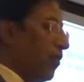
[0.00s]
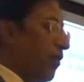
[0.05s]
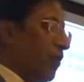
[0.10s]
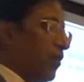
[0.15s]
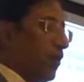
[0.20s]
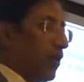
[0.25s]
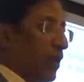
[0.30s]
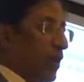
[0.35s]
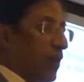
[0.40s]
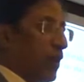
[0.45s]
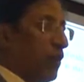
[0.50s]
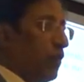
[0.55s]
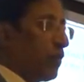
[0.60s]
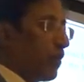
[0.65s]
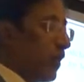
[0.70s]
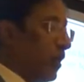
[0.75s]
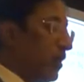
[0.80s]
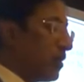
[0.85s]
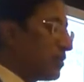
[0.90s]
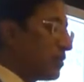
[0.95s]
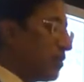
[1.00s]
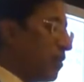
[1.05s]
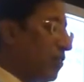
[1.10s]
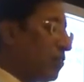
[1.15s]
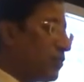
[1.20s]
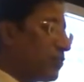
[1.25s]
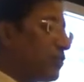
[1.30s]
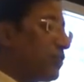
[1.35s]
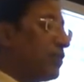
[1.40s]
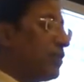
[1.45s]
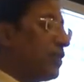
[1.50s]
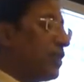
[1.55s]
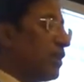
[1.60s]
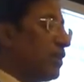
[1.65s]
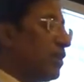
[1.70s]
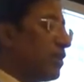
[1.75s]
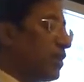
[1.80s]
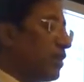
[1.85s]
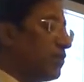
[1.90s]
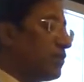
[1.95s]
One can look at this an
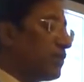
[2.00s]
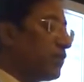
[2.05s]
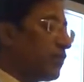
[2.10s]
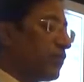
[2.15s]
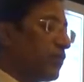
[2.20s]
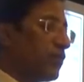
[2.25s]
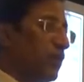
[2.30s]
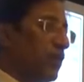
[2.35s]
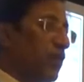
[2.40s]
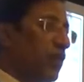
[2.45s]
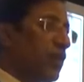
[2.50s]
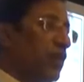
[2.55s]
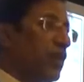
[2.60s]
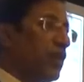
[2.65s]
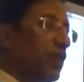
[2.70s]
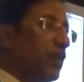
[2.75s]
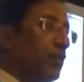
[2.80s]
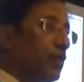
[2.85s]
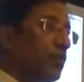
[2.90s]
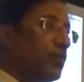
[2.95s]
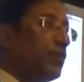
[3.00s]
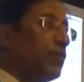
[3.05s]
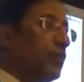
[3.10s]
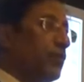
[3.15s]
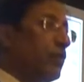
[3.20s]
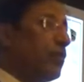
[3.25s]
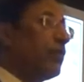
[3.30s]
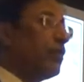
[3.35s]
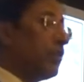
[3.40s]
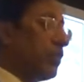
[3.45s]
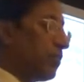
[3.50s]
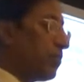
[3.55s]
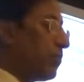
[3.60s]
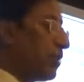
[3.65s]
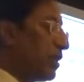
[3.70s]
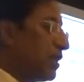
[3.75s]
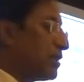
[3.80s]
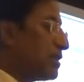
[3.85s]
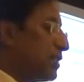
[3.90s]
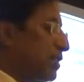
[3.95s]
opportunity in terms of auditing too,
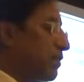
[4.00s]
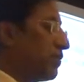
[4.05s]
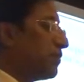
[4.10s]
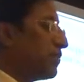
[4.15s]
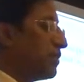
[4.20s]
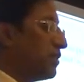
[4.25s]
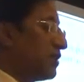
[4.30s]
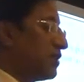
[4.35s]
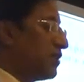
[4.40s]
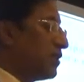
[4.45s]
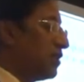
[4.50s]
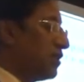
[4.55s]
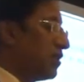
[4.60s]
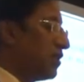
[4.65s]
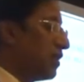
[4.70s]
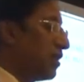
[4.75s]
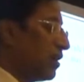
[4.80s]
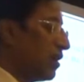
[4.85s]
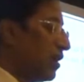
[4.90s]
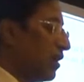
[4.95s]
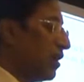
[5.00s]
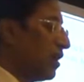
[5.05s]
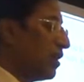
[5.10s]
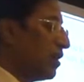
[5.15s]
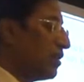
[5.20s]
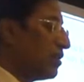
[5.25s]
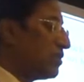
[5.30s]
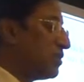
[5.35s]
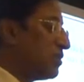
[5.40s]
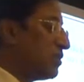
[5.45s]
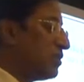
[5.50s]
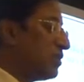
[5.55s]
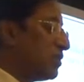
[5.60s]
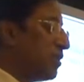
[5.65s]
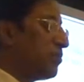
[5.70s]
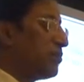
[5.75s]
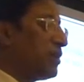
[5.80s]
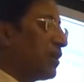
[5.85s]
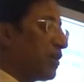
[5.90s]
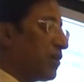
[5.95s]
but that's a different
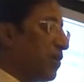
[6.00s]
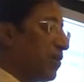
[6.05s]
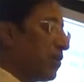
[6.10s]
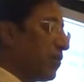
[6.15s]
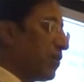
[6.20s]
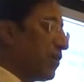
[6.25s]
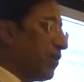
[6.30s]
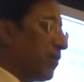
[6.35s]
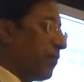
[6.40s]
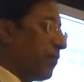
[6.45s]
subject of it.